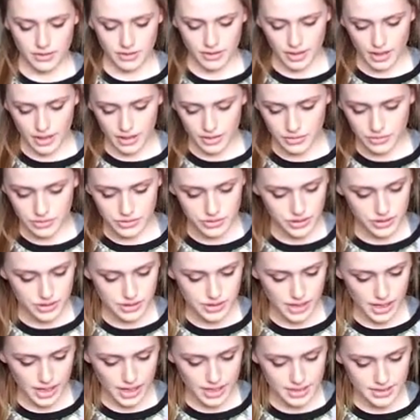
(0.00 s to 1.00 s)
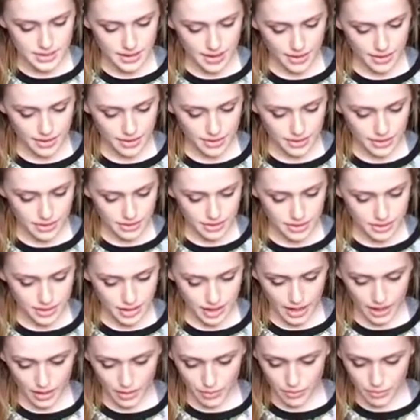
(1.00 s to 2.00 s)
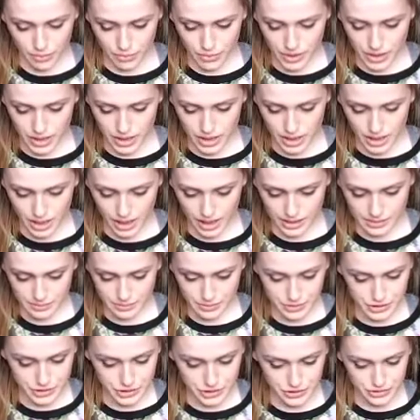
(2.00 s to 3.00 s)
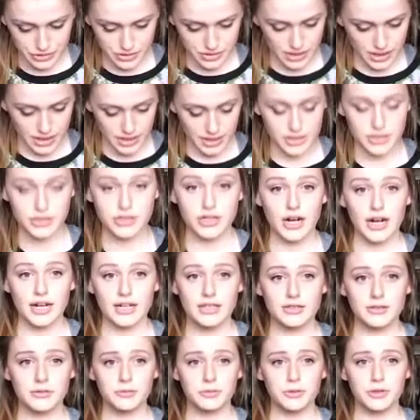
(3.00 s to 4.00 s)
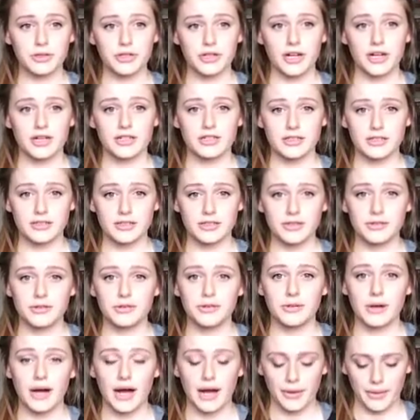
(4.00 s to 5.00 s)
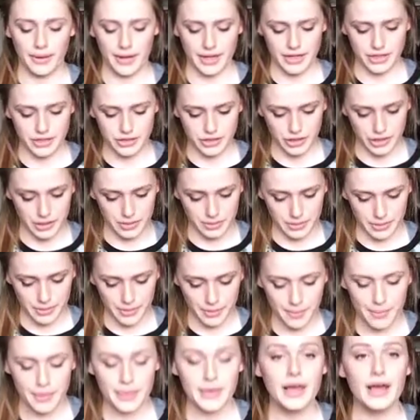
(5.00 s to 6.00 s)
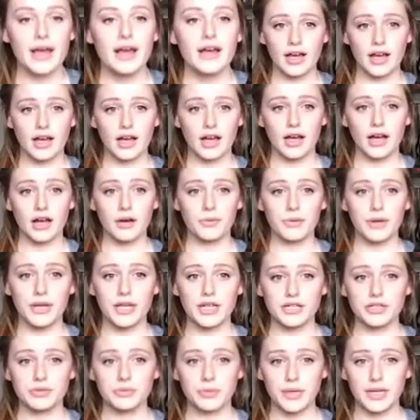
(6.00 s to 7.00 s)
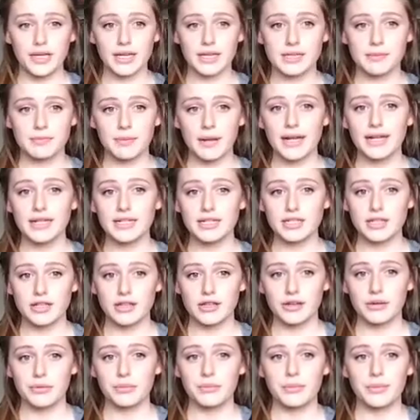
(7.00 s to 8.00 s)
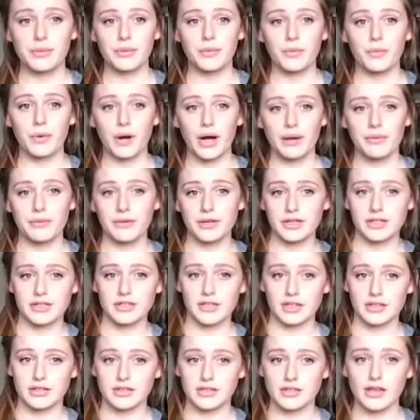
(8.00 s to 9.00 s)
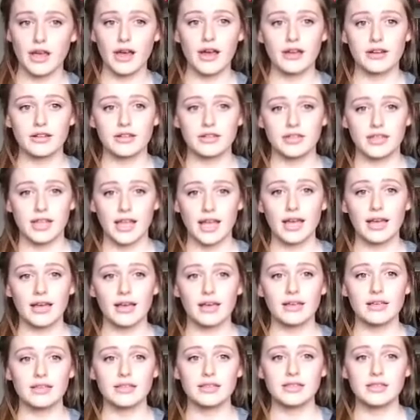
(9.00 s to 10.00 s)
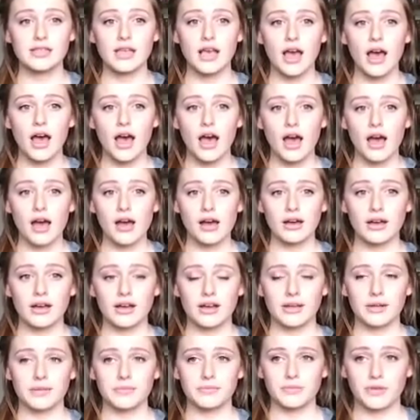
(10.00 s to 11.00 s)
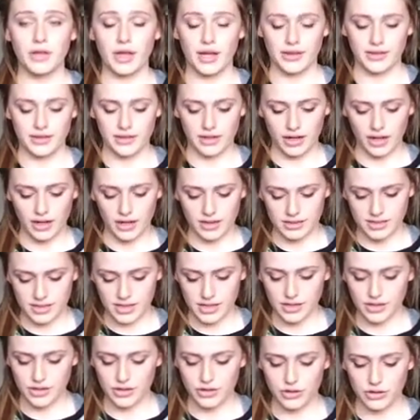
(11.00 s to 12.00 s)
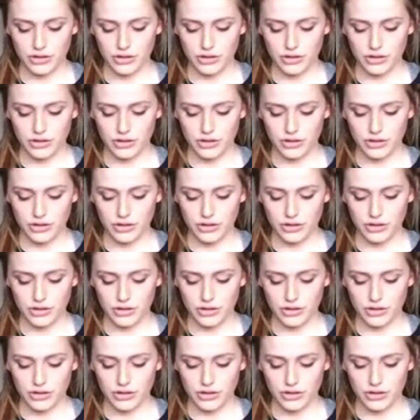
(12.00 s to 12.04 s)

they also said that we had produced an attractive product to our age group. We explained to them why we had done certain things, like the casting and the